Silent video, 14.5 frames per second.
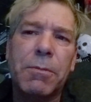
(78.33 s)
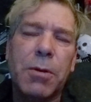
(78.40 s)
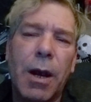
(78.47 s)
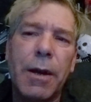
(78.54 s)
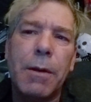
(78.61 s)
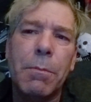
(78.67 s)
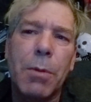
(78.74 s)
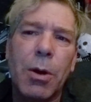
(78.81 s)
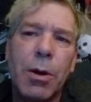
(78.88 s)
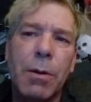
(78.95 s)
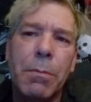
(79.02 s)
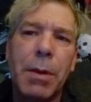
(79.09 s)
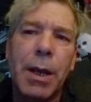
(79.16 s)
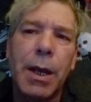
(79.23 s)
tried to
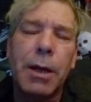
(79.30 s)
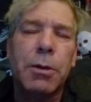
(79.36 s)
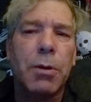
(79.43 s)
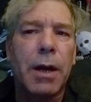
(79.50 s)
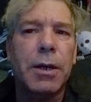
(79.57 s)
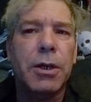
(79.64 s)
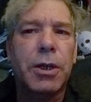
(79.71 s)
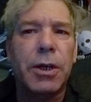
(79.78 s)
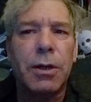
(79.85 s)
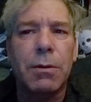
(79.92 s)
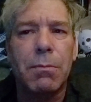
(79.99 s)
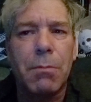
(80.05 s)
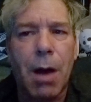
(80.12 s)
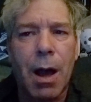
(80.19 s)
murder me and tried to steal
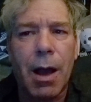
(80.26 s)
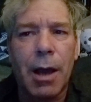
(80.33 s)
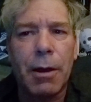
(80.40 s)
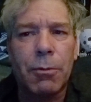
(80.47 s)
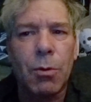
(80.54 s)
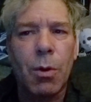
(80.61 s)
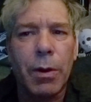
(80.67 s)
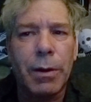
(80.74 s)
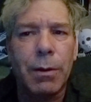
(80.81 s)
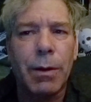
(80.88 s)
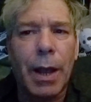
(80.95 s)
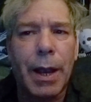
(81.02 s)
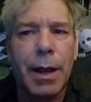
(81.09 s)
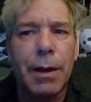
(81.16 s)
my royal
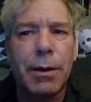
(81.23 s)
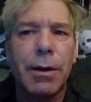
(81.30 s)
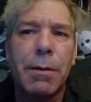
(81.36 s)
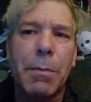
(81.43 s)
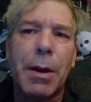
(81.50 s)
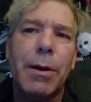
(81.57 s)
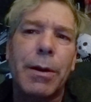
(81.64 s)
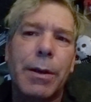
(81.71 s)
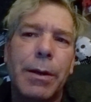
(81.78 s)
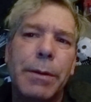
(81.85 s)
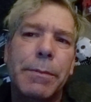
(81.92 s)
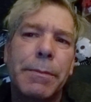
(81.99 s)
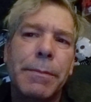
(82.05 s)
land in America.